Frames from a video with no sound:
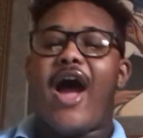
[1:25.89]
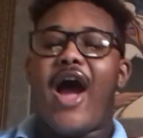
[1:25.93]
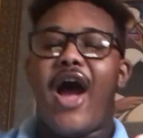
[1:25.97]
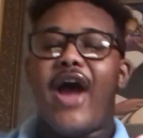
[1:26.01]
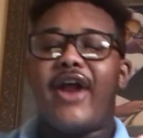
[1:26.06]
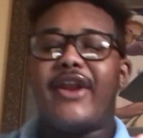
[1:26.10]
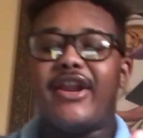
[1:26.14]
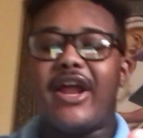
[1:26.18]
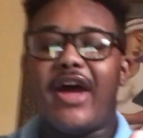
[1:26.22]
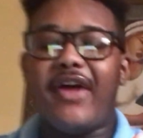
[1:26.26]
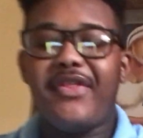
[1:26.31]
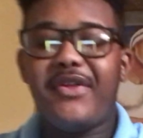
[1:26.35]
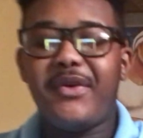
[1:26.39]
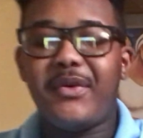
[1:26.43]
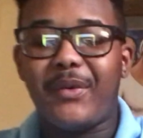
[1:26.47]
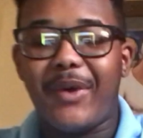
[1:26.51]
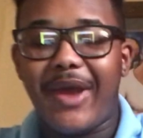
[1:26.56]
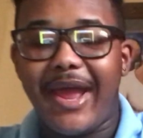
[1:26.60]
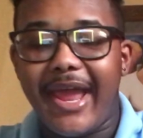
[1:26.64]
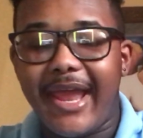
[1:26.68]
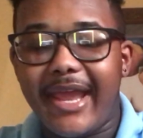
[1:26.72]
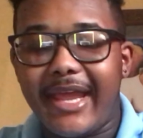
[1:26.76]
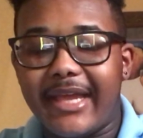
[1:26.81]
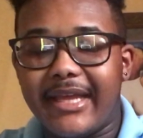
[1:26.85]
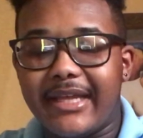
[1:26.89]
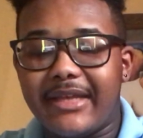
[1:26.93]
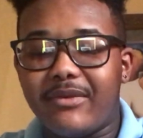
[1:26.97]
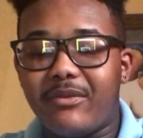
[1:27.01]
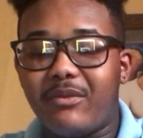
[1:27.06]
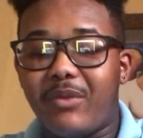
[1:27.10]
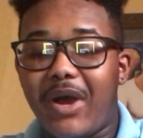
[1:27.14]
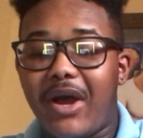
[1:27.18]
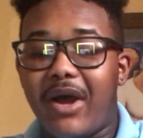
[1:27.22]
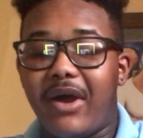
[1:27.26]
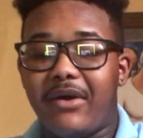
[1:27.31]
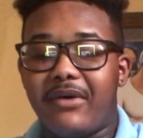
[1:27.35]
Another way,
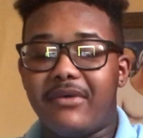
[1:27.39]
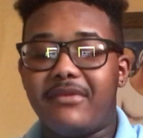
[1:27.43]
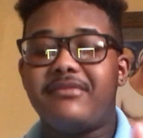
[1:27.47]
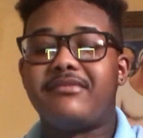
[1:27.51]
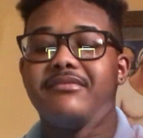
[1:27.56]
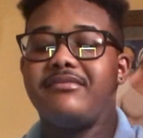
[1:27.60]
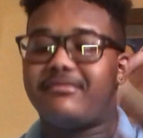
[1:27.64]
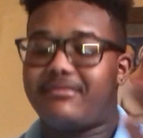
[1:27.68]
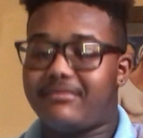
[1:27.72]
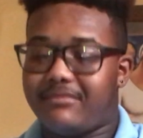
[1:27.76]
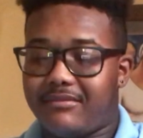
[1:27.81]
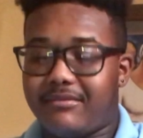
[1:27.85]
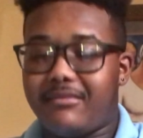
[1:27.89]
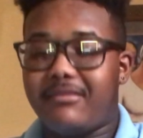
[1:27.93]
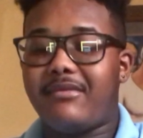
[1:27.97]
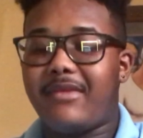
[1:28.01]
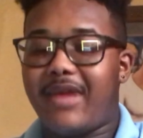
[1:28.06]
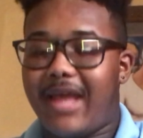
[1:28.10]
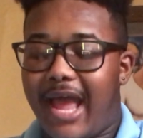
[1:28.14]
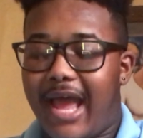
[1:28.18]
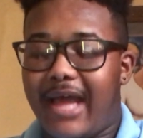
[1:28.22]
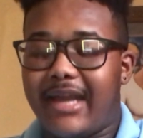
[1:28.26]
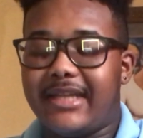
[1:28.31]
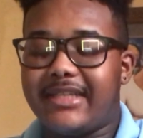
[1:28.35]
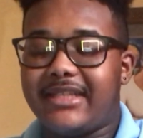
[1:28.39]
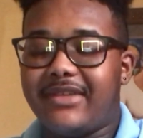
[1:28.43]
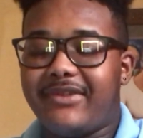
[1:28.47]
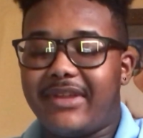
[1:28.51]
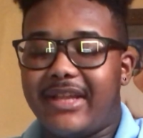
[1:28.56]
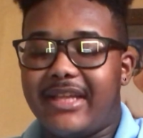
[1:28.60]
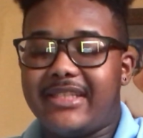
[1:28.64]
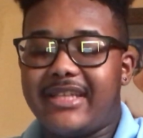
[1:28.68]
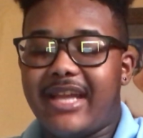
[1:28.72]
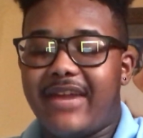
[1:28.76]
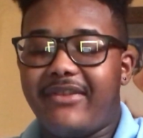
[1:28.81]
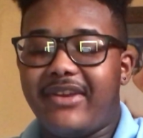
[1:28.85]
well, how does it
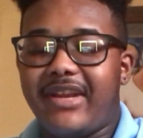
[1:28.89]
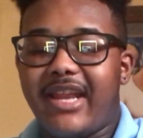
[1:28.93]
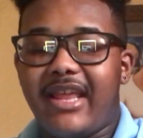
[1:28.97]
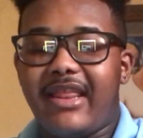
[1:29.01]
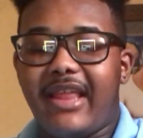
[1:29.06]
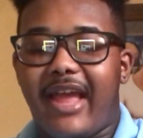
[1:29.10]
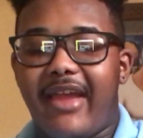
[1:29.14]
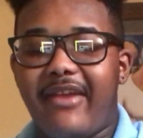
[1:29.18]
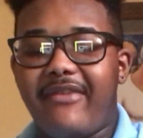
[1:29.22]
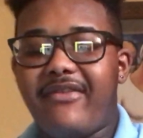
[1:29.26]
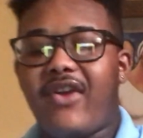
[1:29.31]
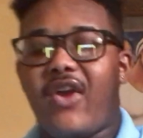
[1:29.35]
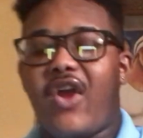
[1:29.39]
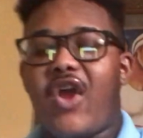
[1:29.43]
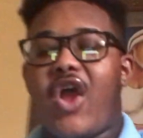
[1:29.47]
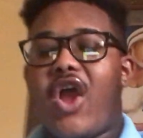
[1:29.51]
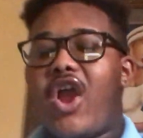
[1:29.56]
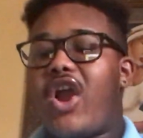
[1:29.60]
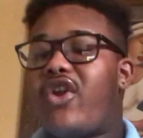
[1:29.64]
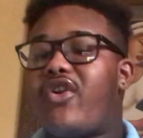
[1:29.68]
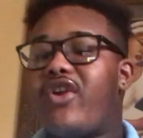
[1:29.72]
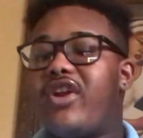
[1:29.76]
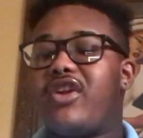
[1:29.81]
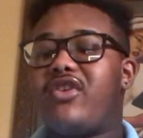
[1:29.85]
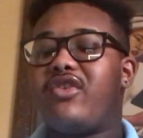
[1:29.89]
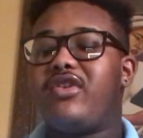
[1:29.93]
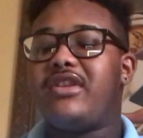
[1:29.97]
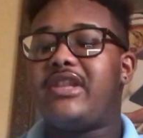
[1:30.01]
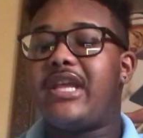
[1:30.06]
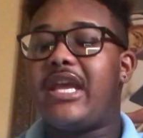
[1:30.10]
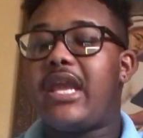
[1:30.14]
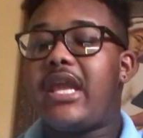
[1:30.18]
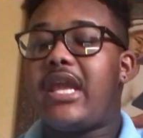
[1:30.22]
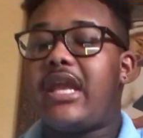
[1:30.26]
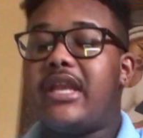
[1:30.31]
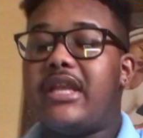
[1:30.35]
relate to everyday life? Critical
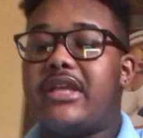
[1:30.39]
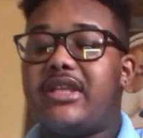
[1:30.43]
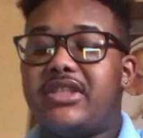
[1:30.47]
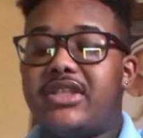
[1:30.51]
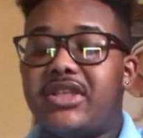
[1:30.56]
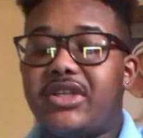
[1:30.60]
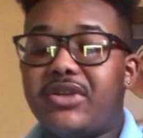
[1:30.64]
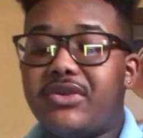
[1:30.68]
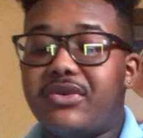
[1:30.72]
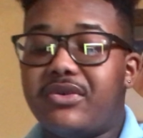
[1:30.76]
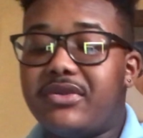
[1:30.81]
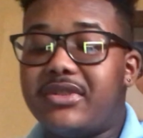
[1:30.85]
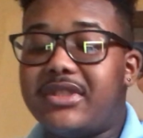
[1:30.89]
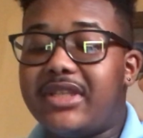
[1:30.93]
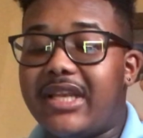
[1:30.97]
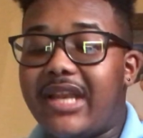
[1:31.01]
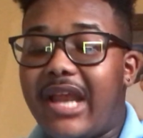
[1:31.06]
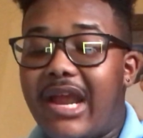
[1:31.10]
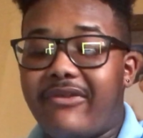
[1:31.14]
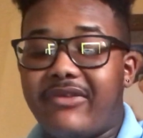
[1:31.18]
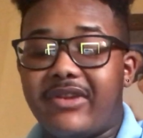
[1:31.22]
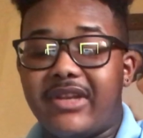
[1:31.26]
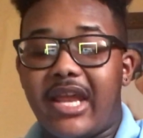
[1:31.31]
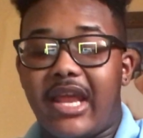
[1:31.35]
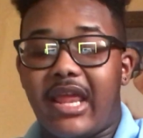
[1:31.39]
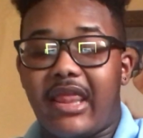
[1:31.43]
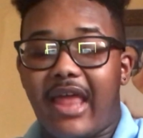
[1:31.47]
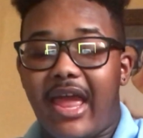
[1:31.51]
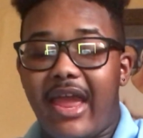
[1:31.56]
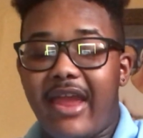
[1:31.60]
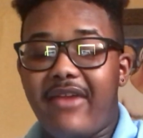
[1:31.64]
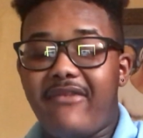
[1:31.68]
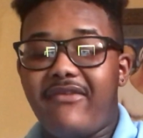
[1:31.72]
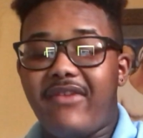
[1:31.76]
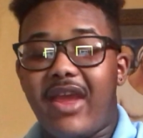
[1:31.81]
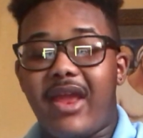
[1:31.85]
thinking is used in everyday
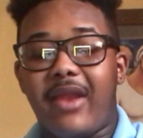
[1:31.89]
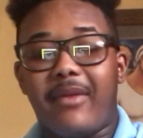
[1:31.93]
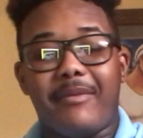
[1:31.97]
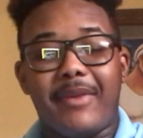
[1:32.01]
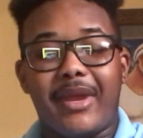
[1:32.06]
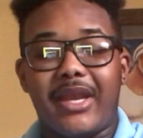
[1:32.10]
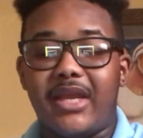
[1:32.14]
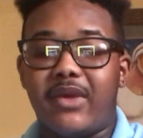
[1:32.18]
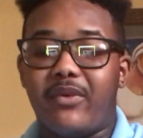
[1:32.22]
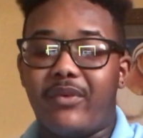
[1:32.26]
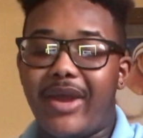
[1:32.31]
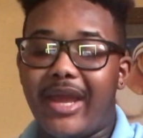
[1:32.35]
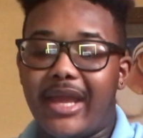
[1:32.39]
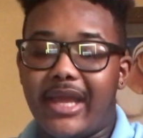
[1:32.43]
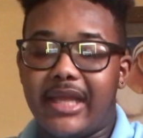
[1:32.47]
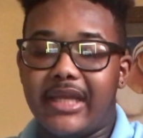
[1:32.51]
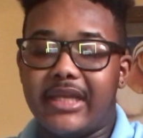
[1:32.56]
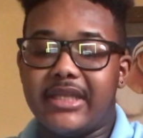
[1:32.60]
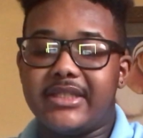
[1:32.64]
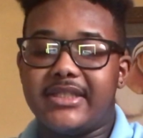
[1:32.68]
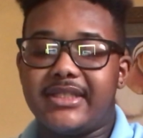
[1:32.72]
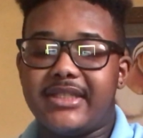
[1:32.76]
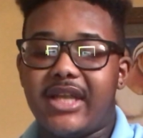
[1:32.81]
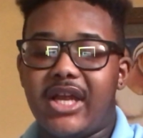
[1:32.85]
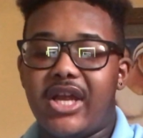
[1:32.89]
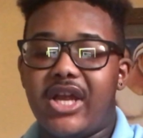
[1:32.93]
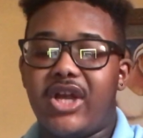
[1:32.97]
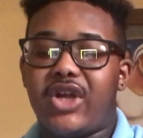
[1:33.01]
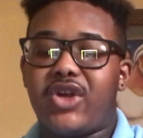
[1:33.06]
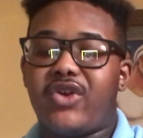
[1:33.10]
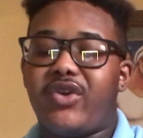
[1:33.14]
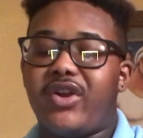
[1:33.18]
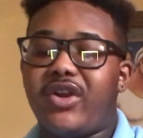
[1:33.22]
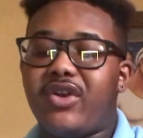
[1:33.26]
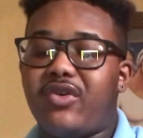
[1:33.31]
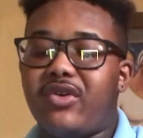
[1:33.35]
life in many ways.
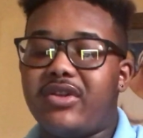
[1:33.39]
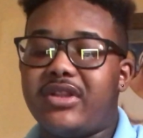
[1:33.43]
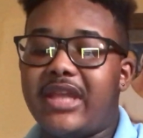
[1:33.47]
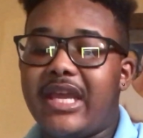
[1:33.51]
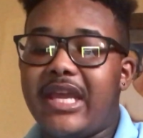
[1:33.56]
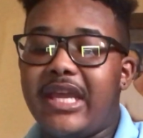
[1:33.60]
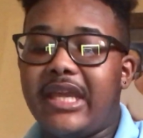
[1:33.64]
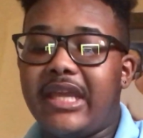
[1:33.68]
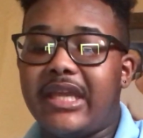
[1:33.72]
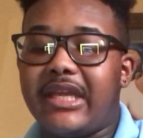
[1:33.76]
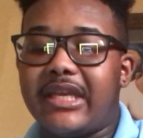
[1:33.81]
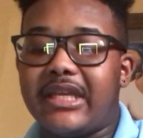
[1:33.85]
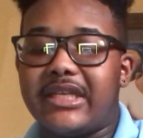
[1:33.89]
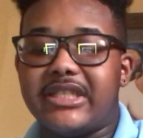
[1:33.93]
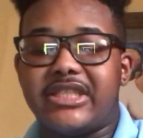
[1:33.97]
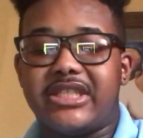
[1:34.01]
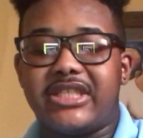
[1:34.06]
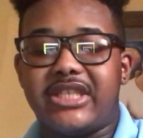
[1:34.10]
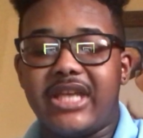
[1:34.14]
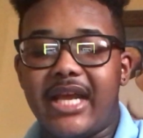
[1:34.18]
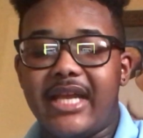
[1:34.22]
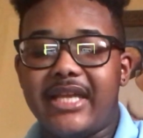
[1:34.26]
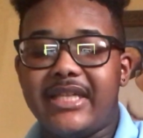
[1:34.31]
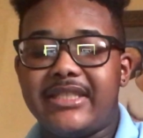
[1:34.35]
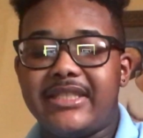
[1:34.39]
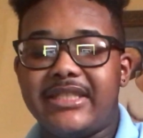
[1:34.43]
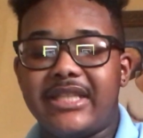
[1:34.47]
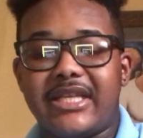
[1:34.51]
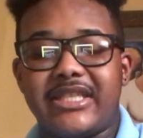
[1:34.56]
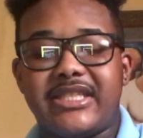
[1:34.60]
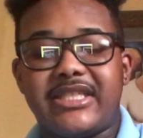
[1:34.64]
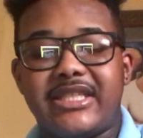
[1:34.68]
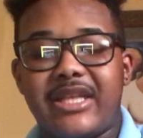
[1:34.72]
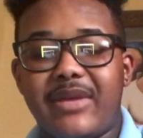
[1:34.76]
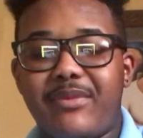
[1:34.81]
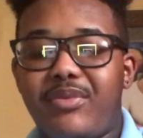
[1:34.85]
Critical thinking is just
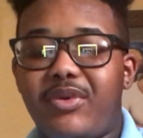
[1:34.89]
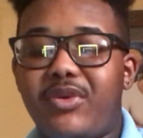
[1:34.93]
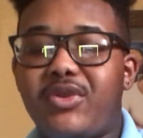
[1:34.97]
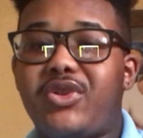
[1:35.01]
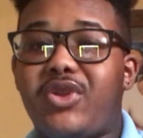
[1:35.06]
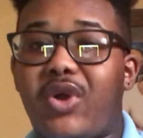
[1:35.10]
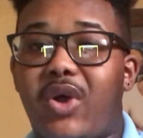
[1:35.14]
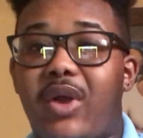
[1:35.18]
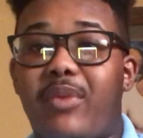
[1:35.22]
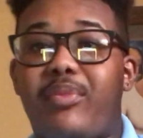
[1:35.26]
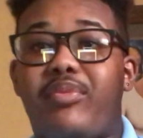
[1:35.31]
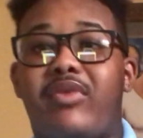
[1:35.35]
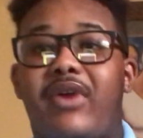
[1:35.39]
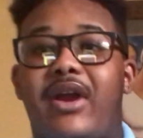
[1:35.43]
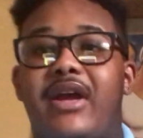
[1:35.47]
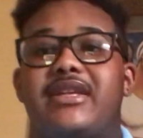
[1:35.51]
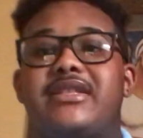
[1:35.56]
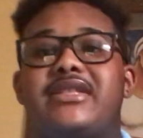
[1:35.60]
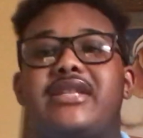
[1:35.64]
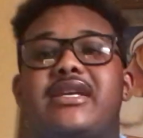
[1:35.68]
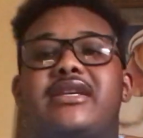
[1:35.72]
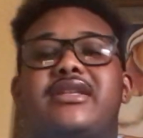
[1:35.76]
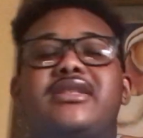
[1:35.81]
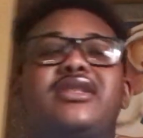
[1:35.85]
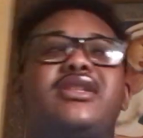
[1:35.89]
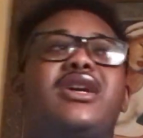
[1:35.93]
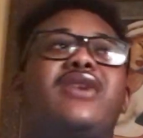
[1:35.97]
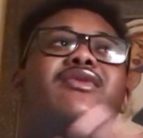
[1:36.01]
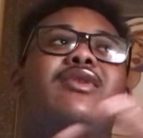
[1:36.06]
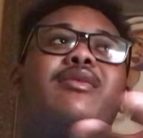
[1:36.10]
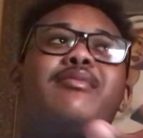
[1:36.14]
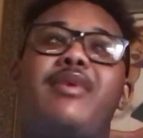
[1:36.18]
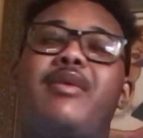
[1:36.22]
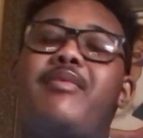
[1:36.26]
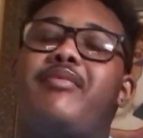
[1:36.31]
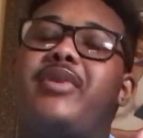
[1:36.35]
a simple thought process. So
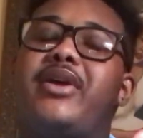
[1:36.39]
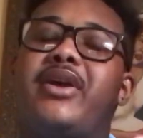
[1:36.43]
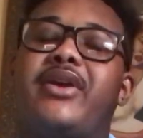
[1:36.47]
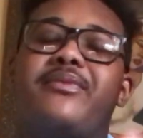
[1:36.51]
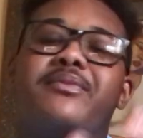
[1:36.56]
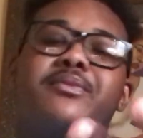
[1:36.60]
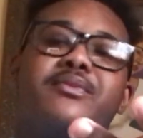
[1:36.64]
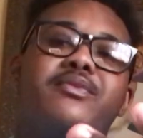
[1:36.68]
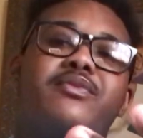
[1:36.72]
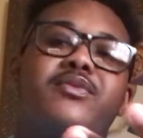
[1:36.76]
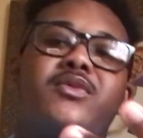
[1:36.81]
remember,